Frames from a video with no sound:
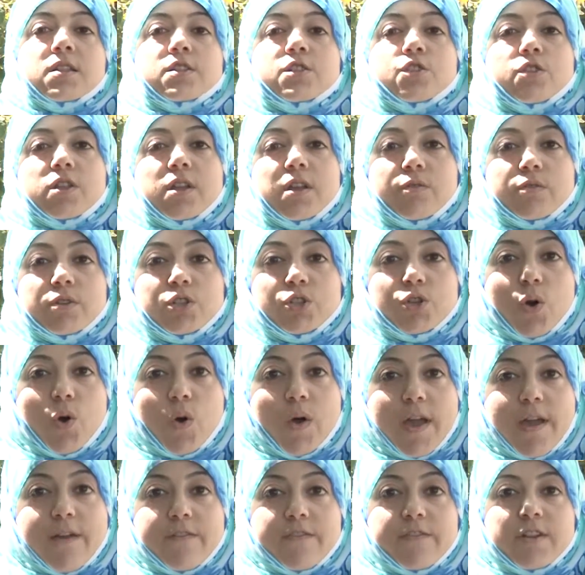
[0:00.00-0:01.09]
So they would go
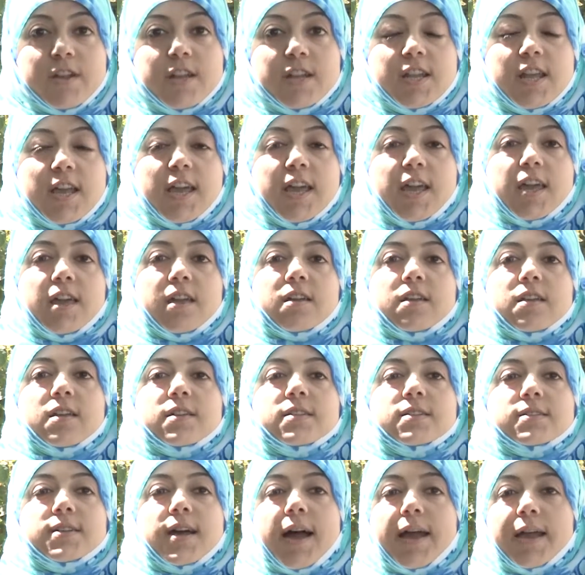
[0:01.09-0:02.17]
every day.
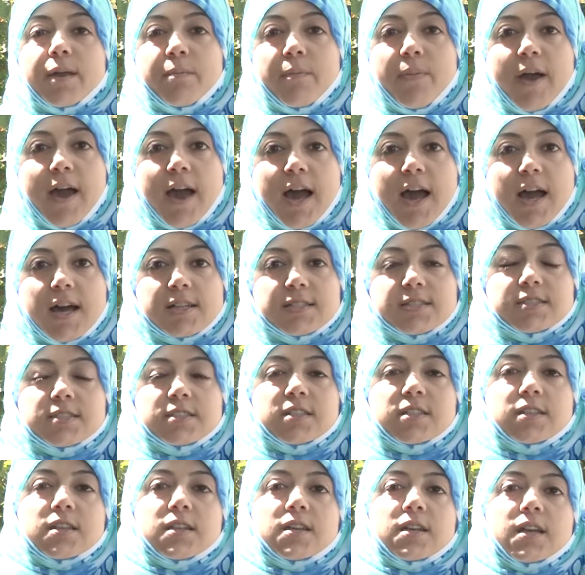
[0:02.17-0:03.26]
Time
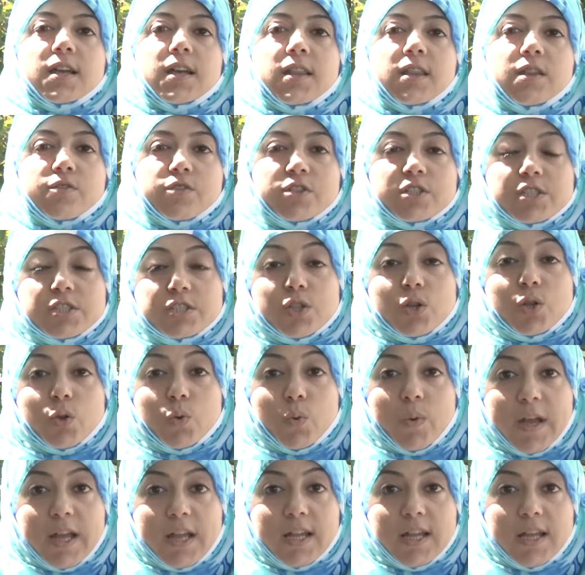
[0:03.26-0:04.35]
passed, and they were still
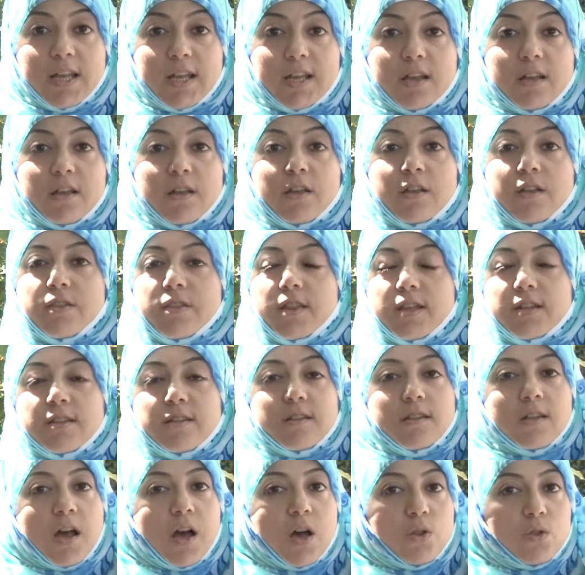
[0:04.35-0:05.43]
waiting. They did
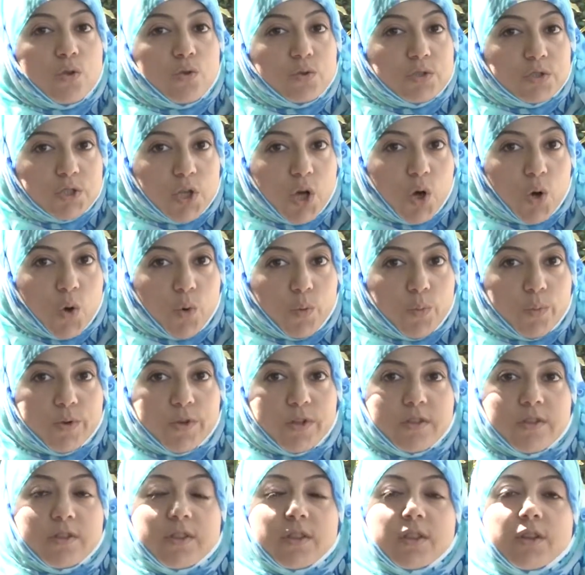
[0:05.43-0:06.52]
not lose hope.
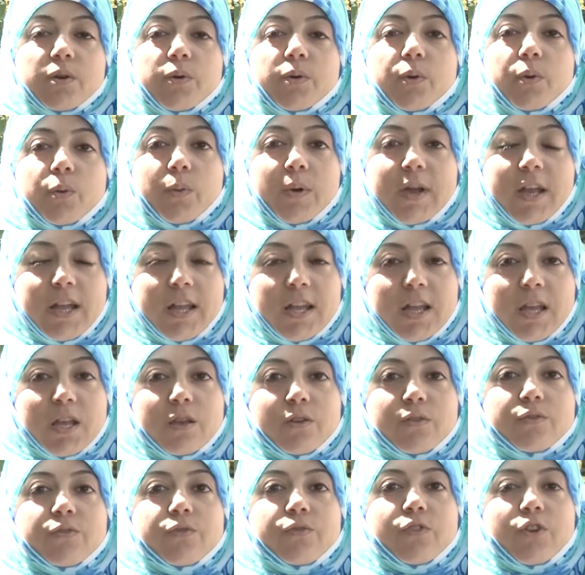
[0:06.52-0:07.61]
They were
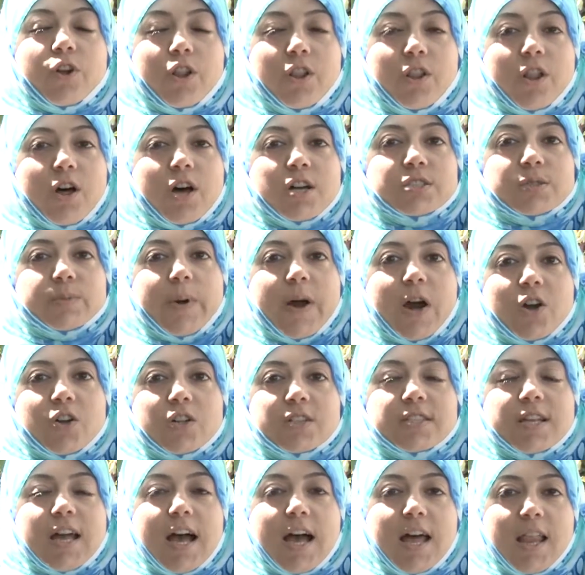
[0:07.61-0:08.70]
waiting for Allah subhanahu wa
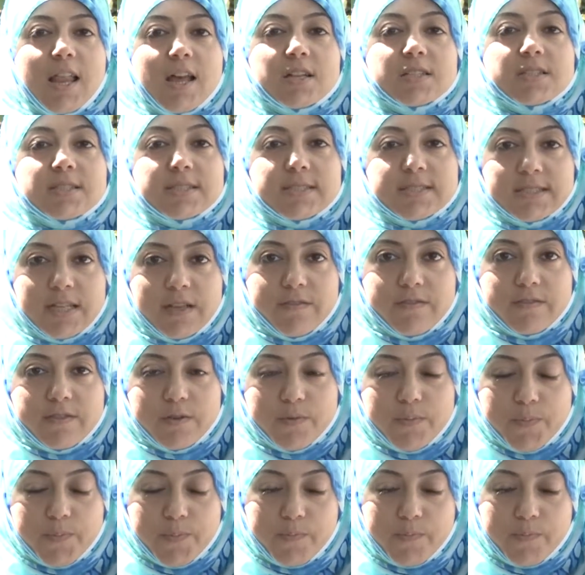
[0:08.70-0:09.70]
ta'ala to save them.